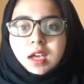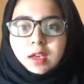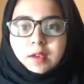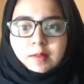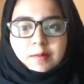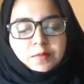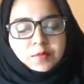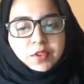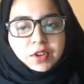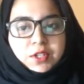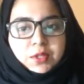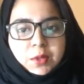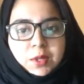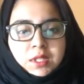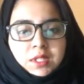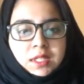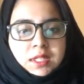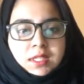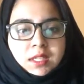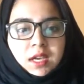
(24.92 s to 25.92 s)
I'm first
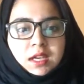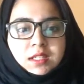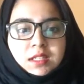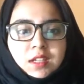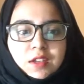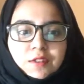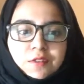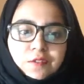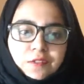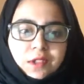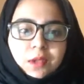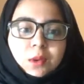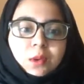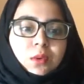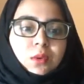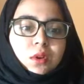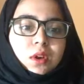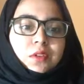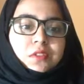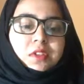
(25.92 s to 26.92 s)
going to discuss a
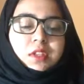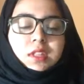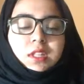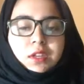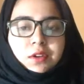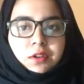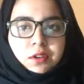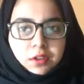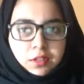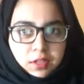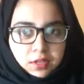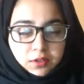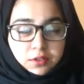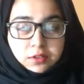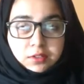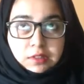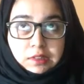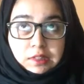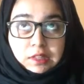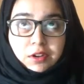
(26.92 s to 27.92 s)
few of the
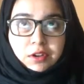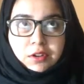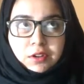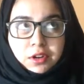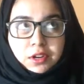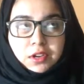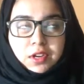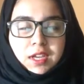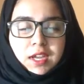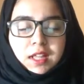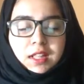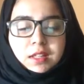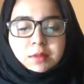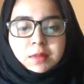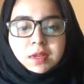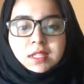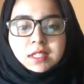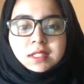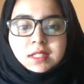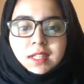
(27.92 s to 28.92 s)
literary
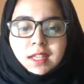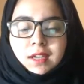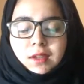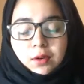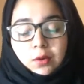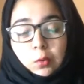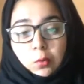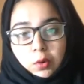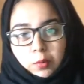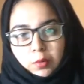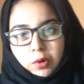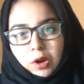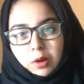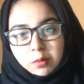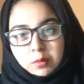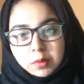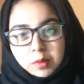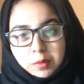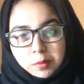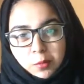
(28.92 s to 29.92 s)
elements that we're
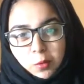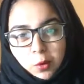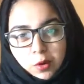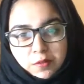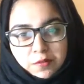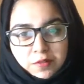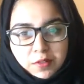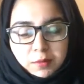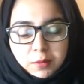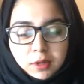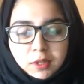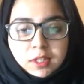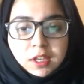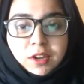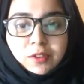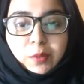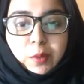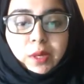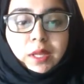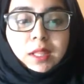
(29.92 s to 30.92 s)
probably more
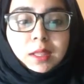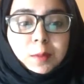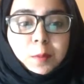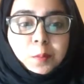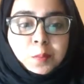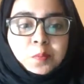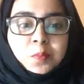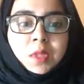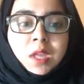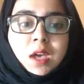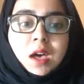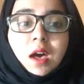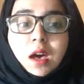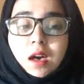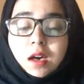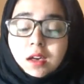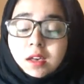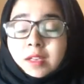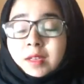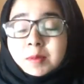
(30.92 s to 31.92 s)
familiar with.
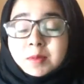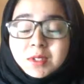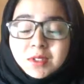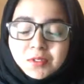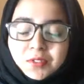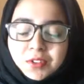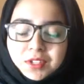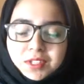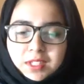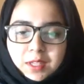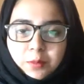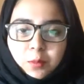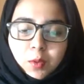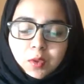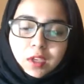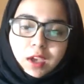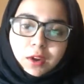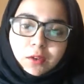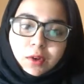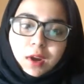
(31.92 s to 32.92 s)
So first up, we
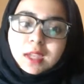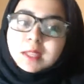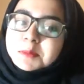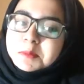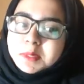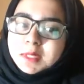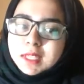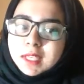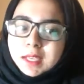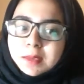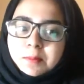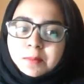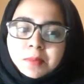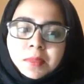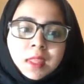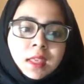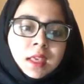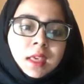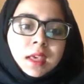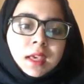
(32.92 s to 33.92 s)
got rhyme scheme.
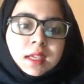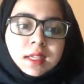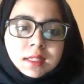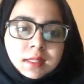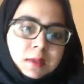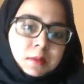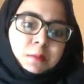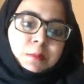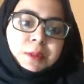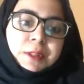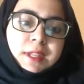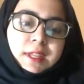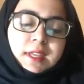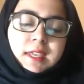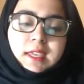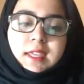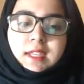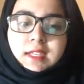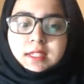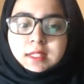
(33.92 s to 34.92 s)
Simply,
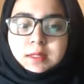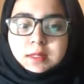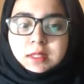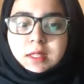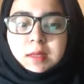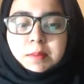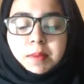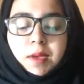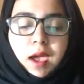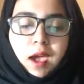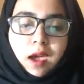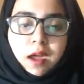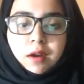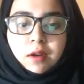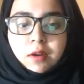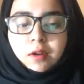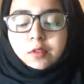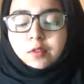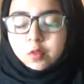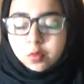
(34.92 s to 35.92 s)
it is the
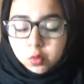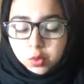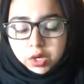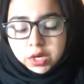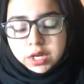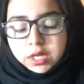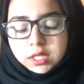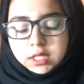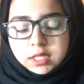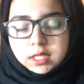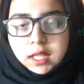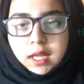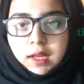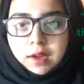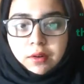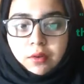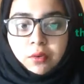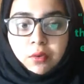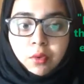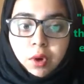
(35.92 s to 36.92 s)
pattern of words
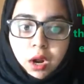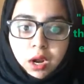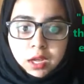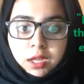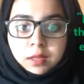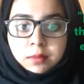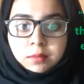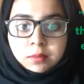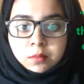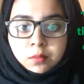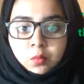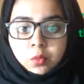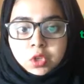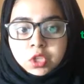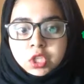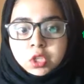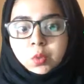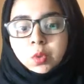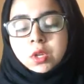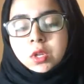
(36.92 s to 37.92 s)
that rhyme,
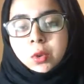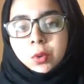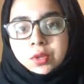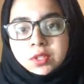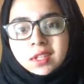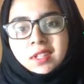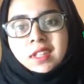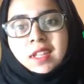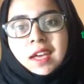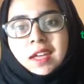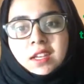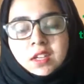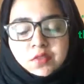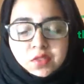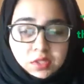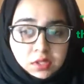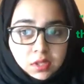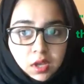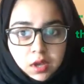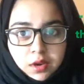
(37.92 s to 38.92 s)
which you would notice at the end of
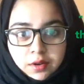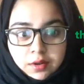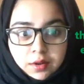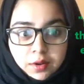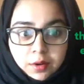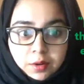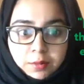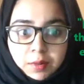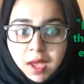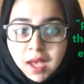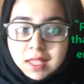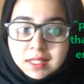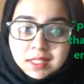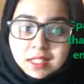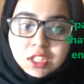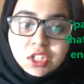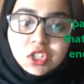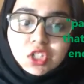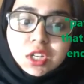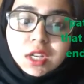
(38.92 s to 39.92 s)
a sonnet or a
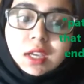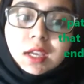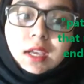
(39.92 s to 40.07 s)
passage.